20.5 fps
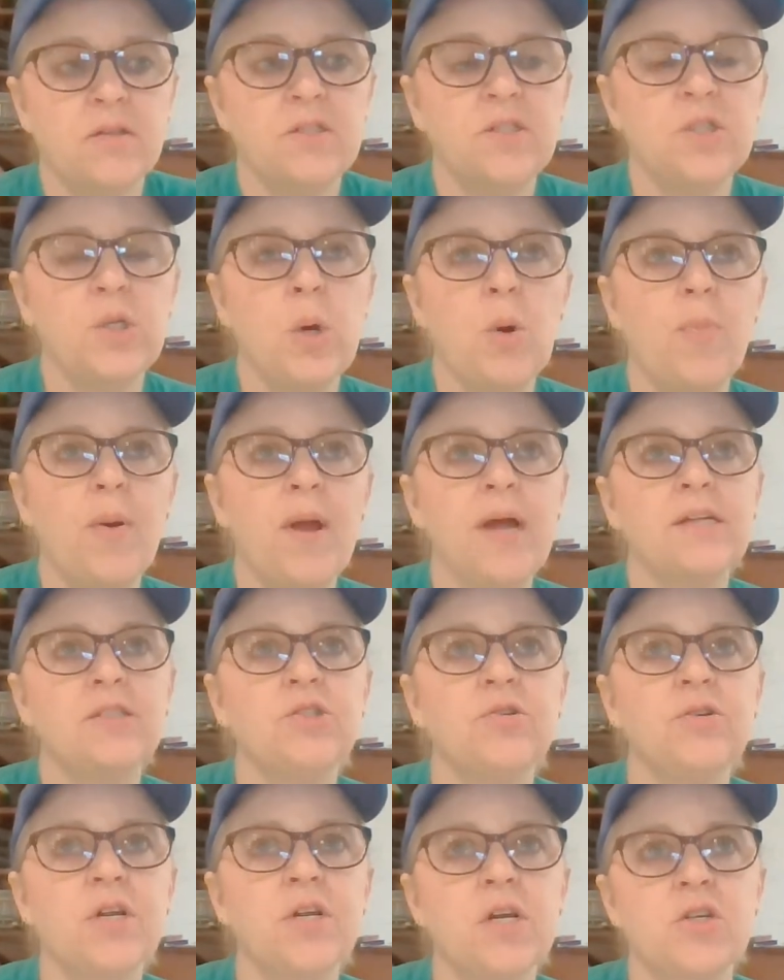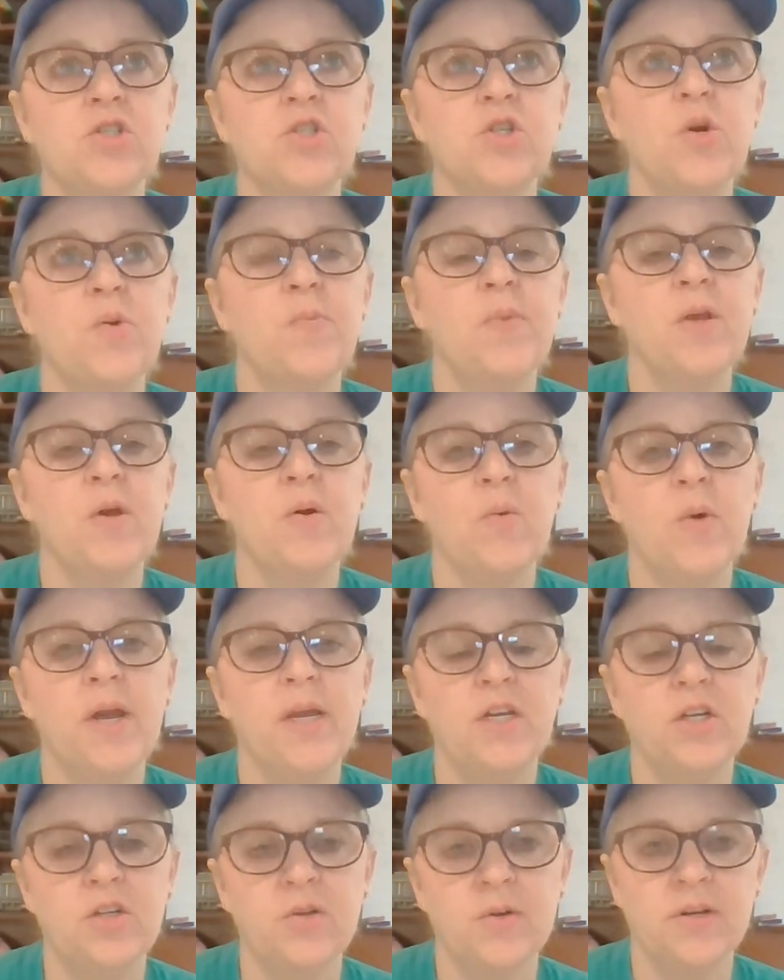So, Pastor Doug showed me a
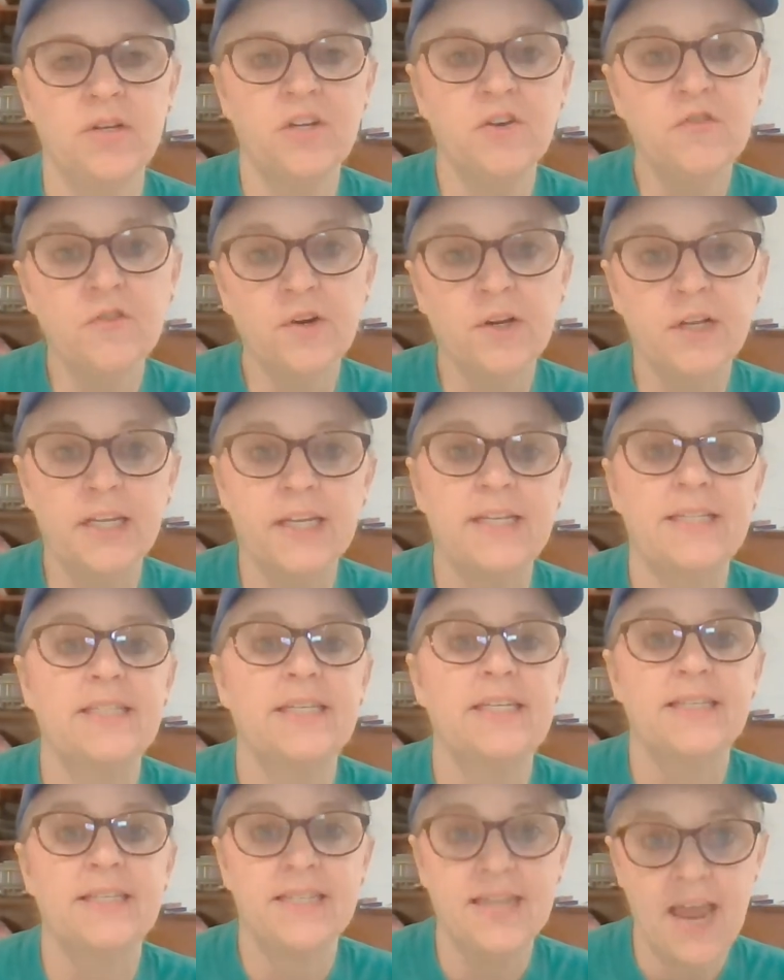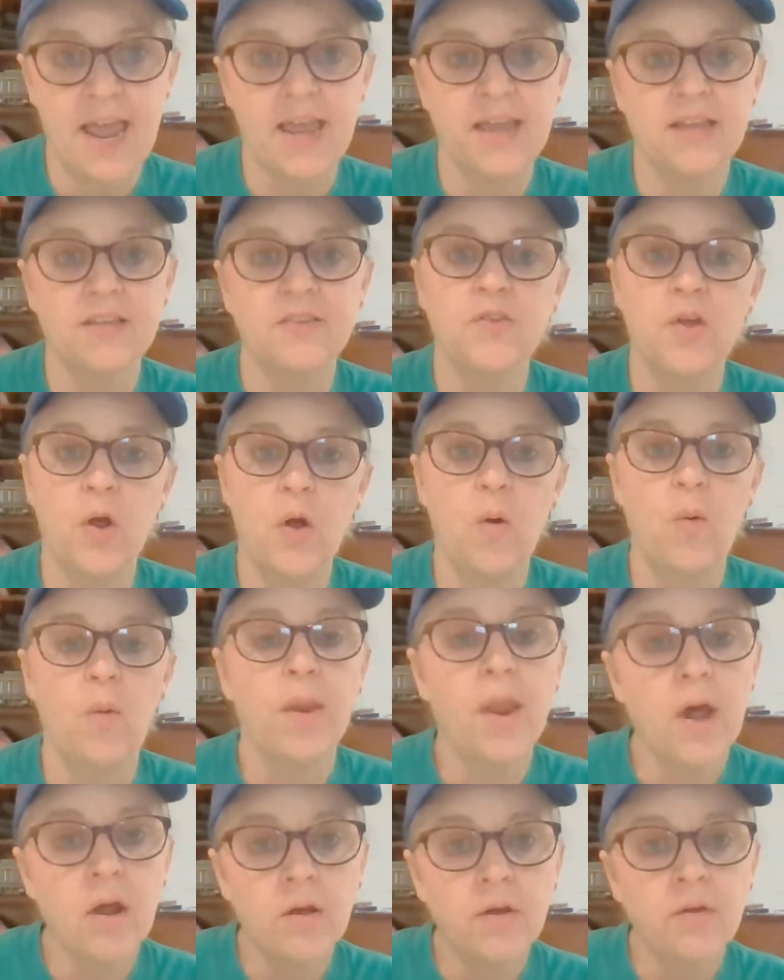way to do it differently today. So,
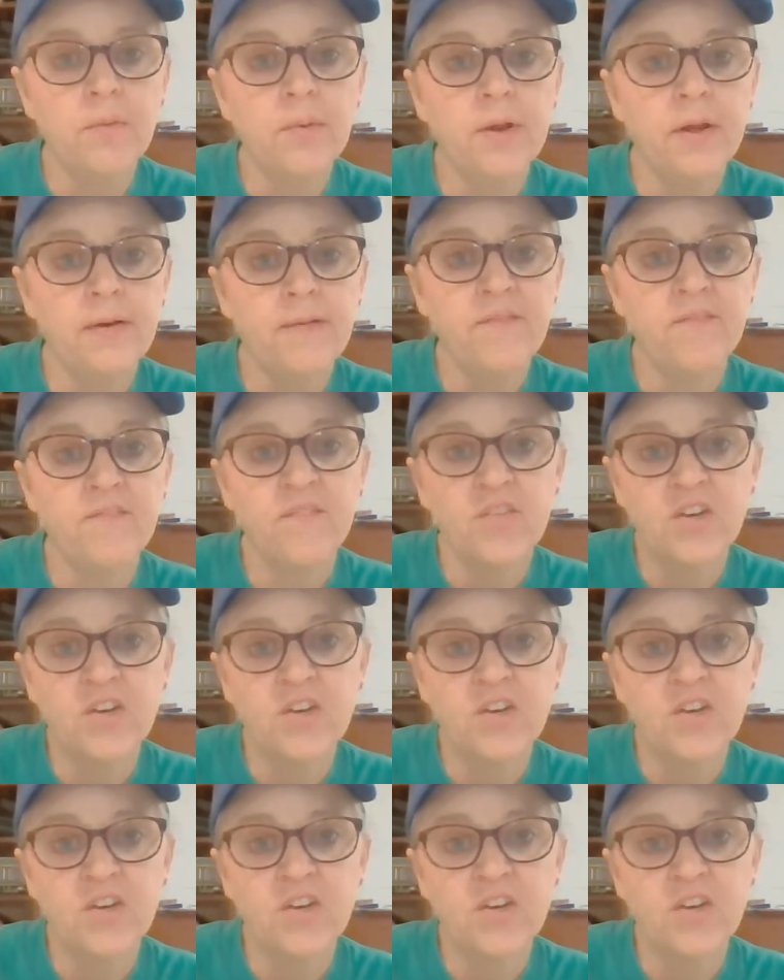knock on wood,